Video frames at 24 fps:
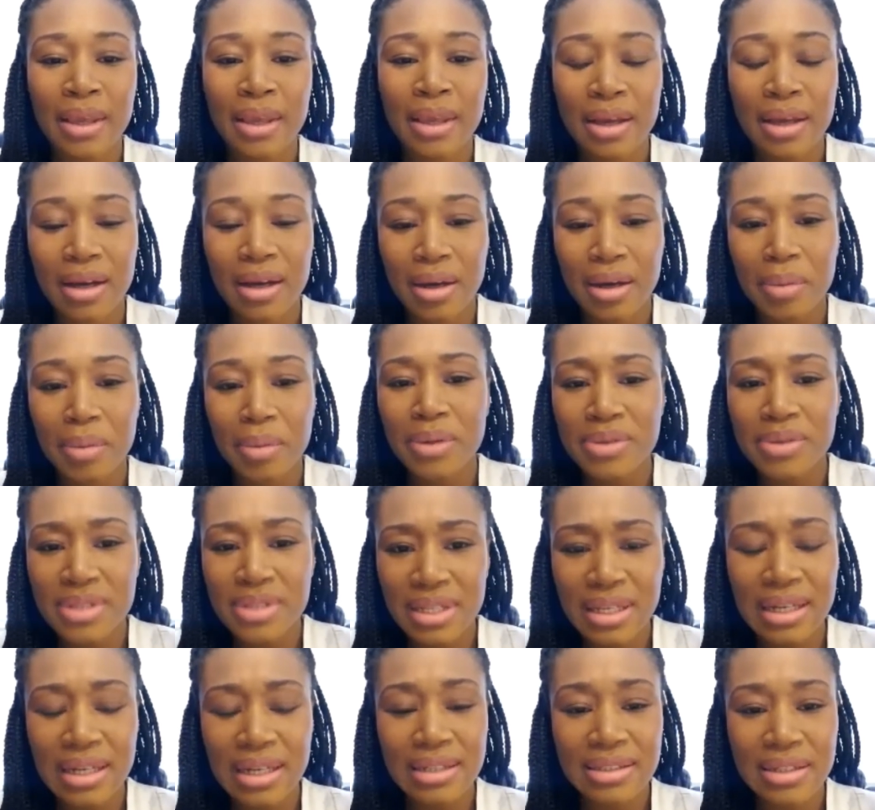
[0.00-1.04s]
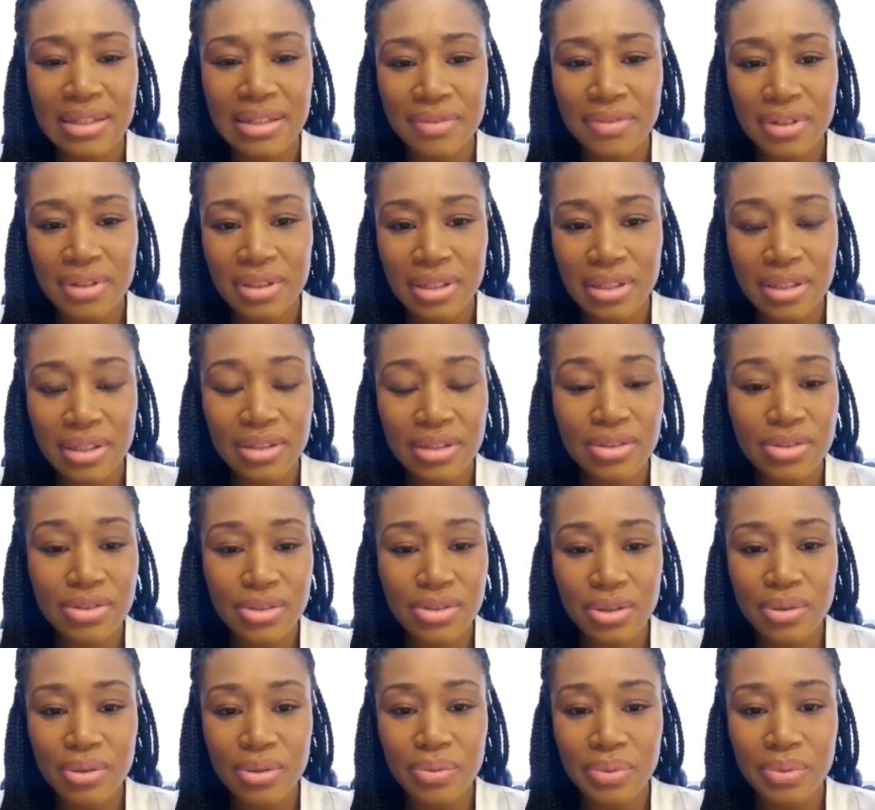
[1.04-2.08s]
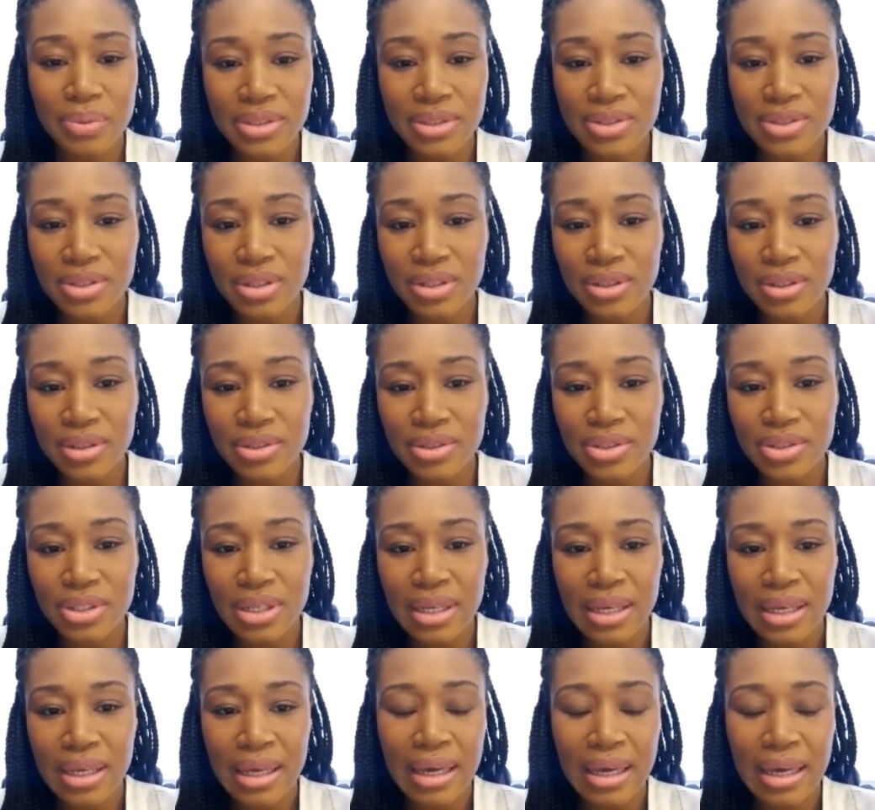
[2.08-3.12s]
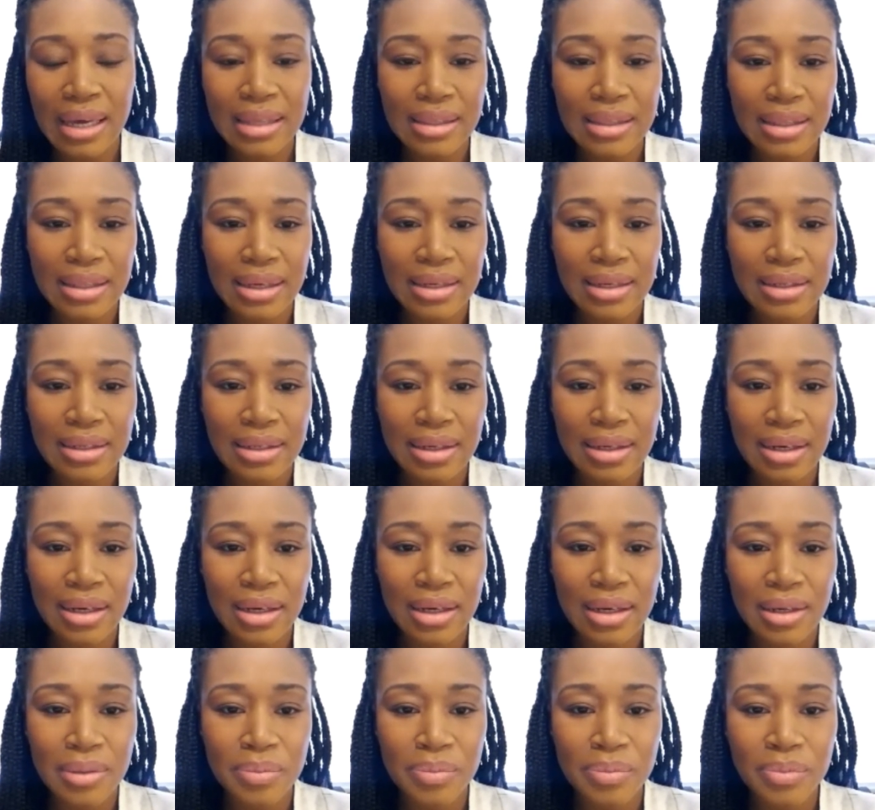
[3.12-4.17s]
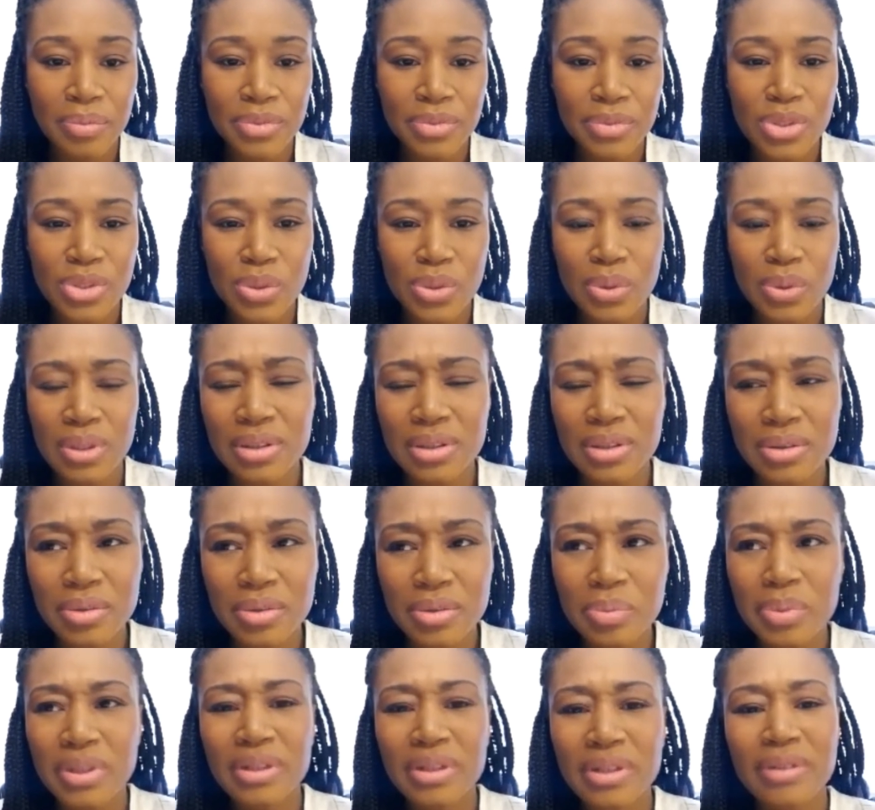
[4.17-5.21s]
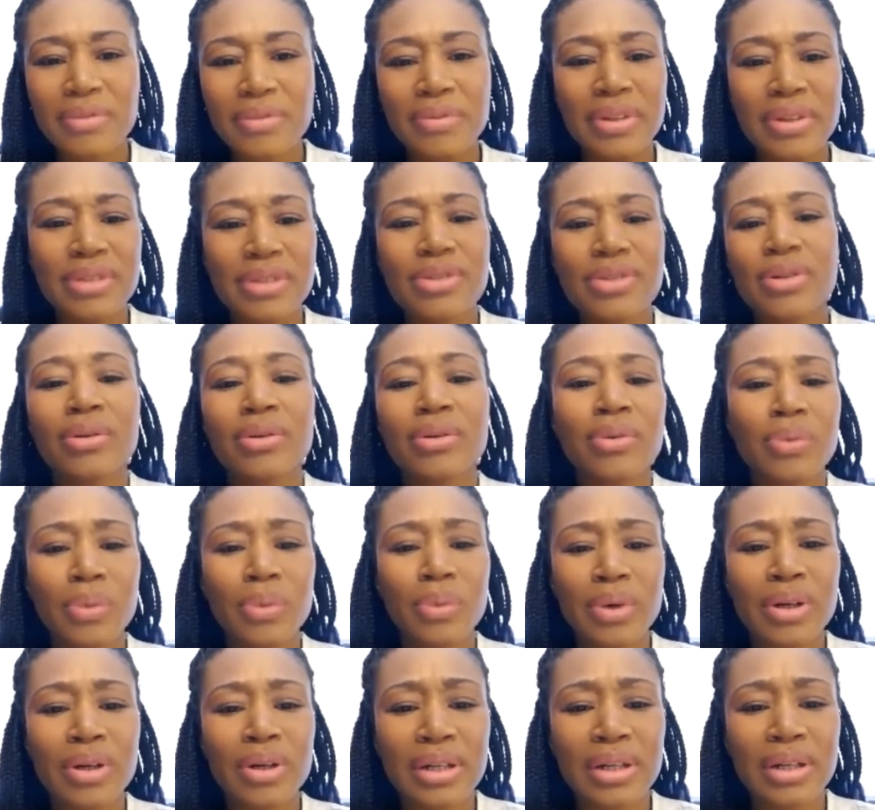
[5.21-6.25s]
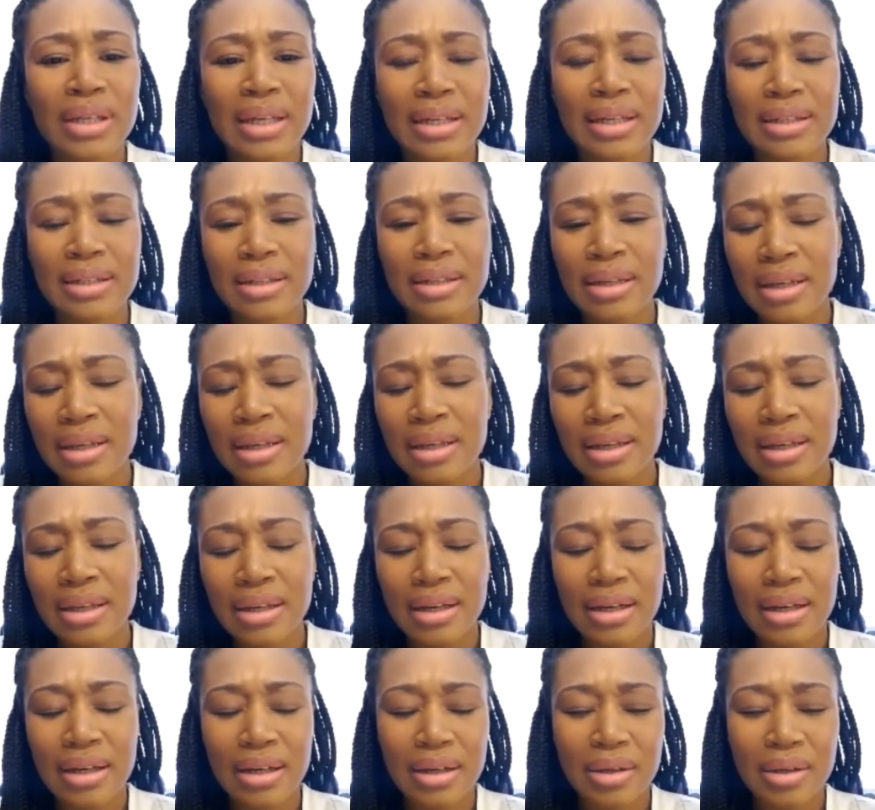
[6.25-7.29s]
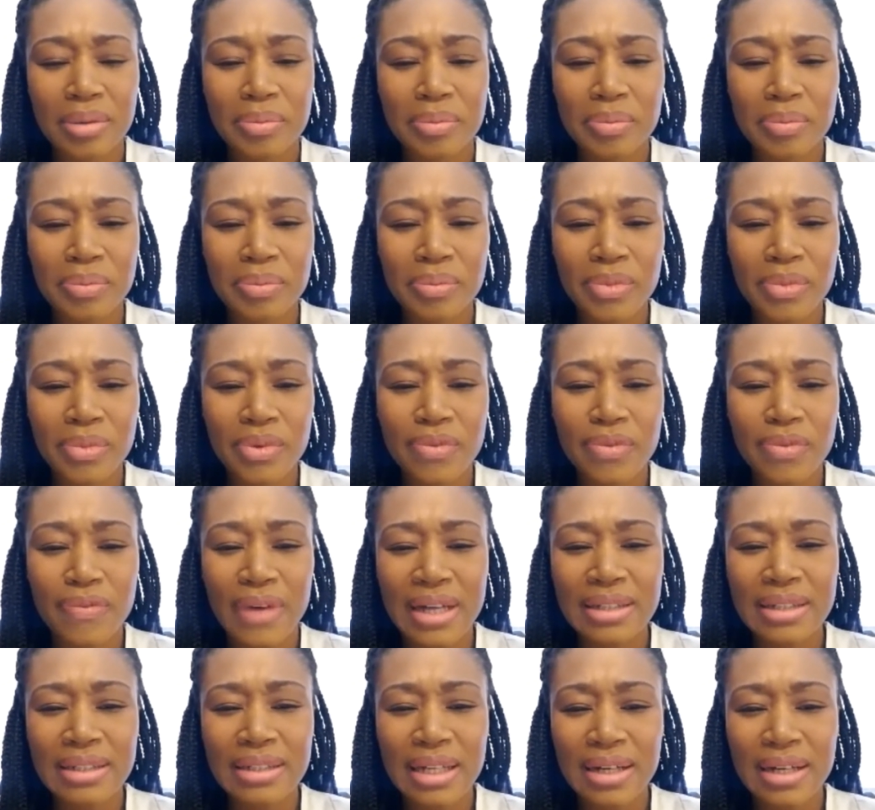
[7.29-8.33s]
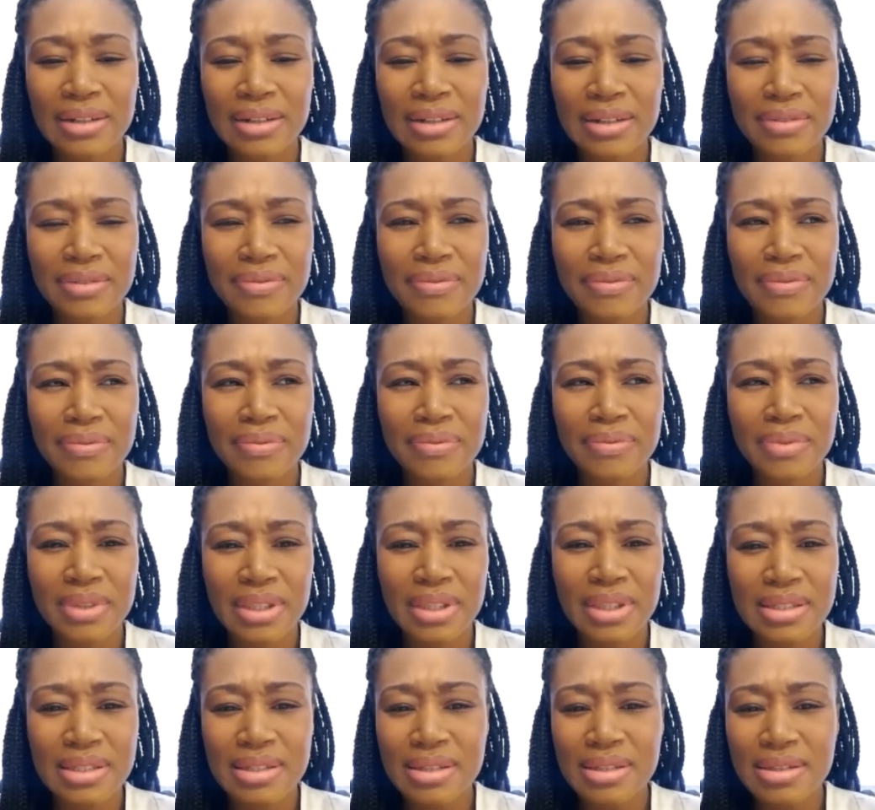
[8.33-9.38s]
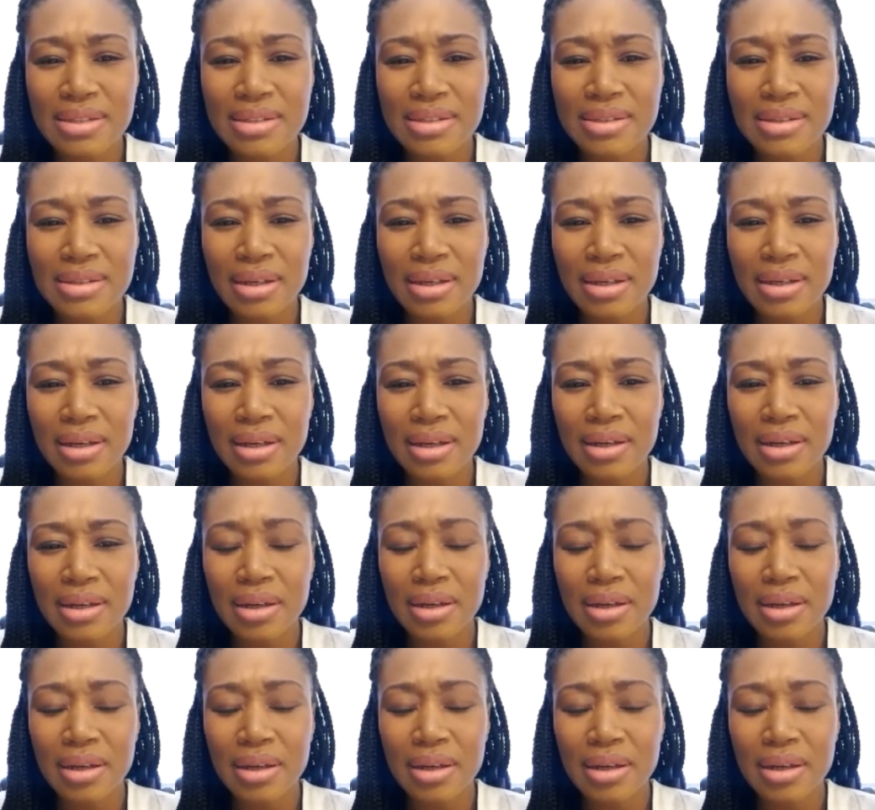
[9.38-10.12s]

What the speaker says: I would say, yeah, definitely do your research and then do a little bit of internal work and um, find out if this is a